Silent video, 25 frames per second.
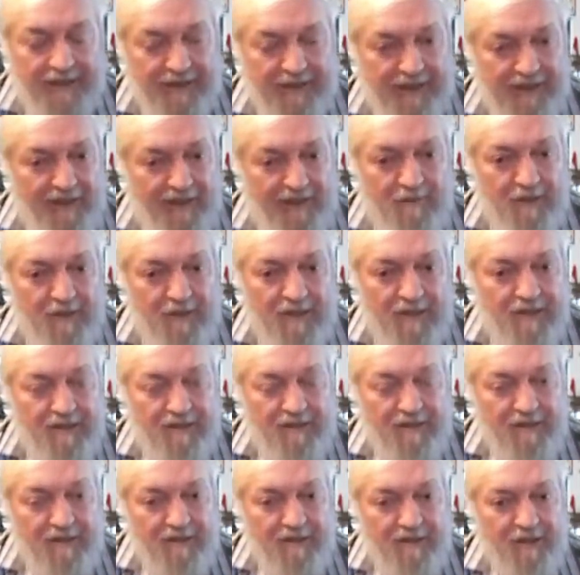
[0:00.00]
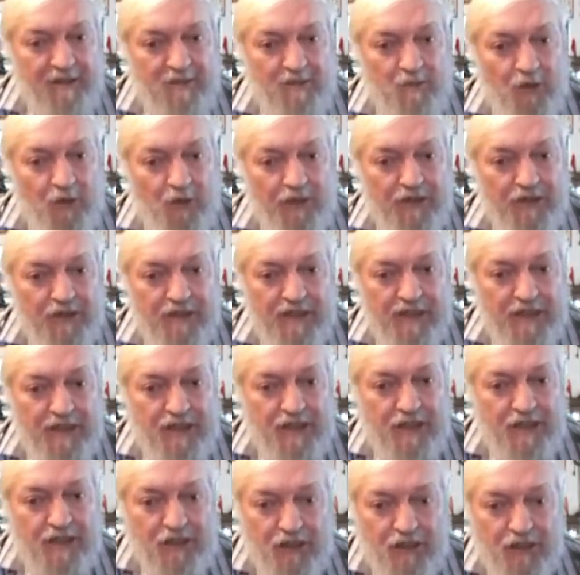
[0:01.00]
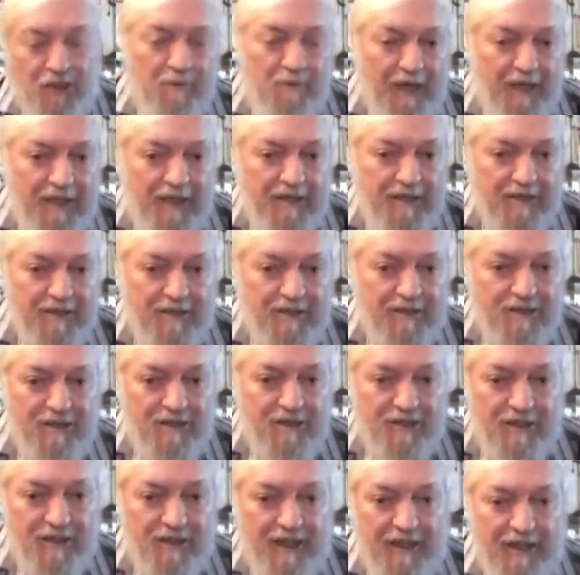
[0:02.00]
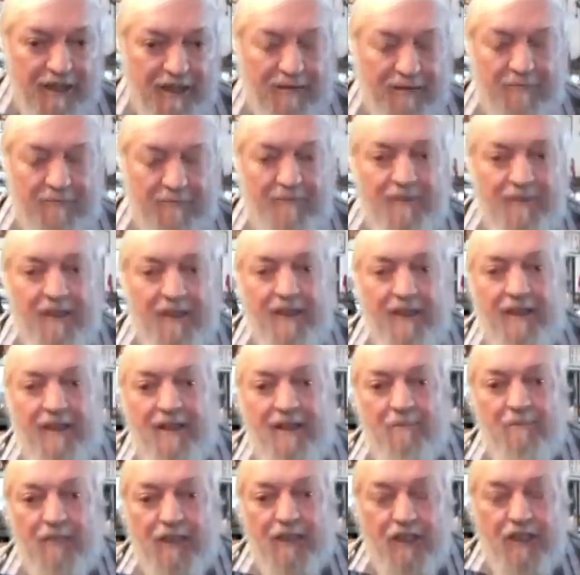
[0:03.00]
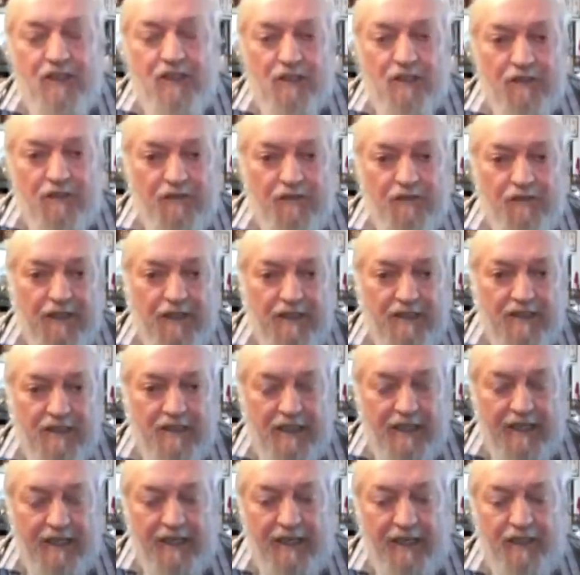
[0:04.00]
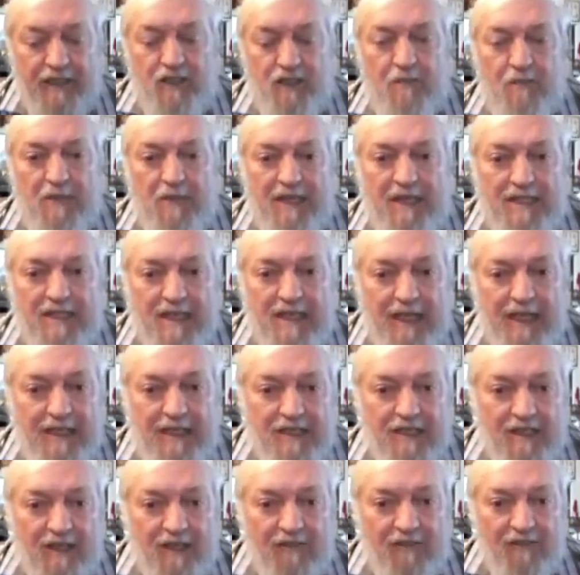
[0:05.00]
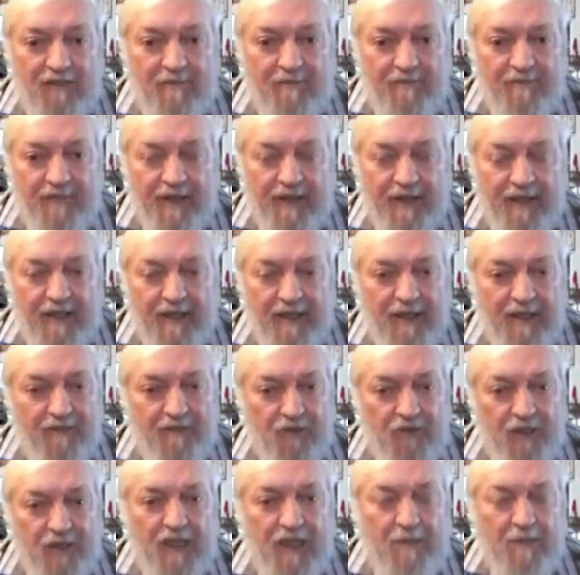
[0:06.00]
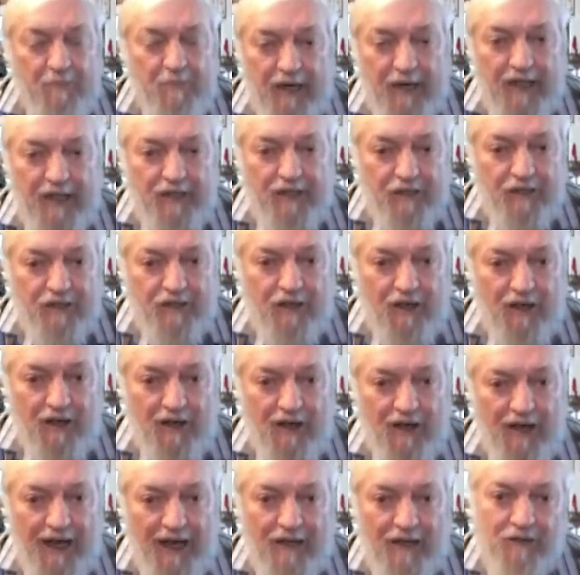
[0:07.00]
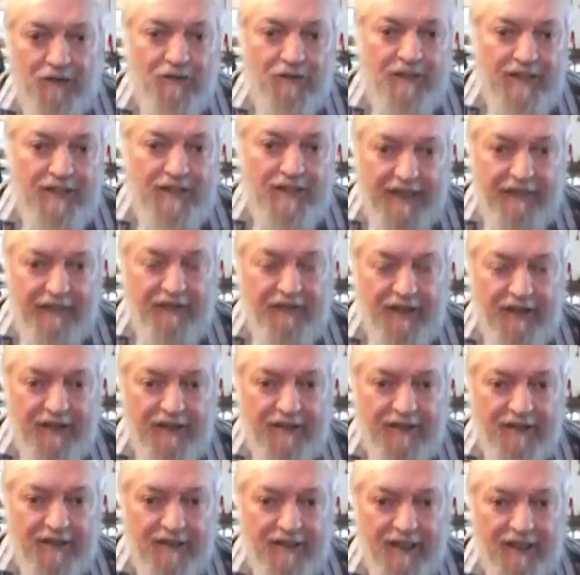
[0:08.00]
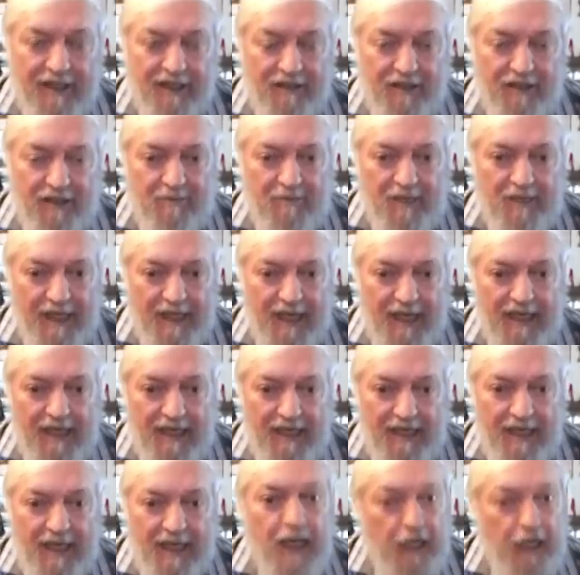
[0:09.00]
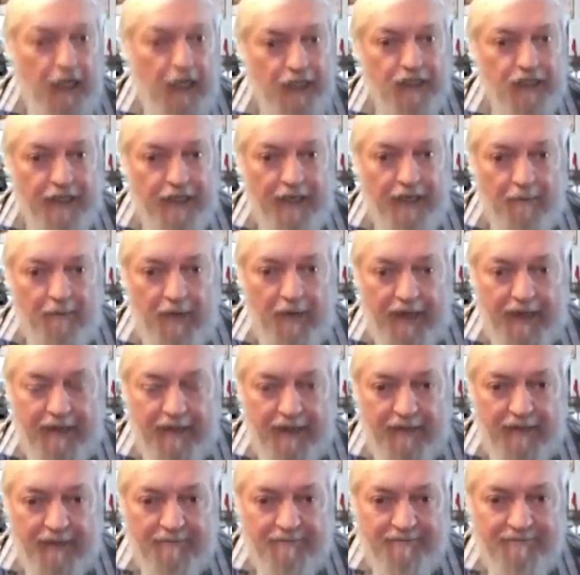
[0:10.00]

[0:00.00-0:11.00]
Government is more interested in social matters than in potential defense. And unless you maintain stuff, you get a brand new car and you never take it to the mechanic, it's going to break down.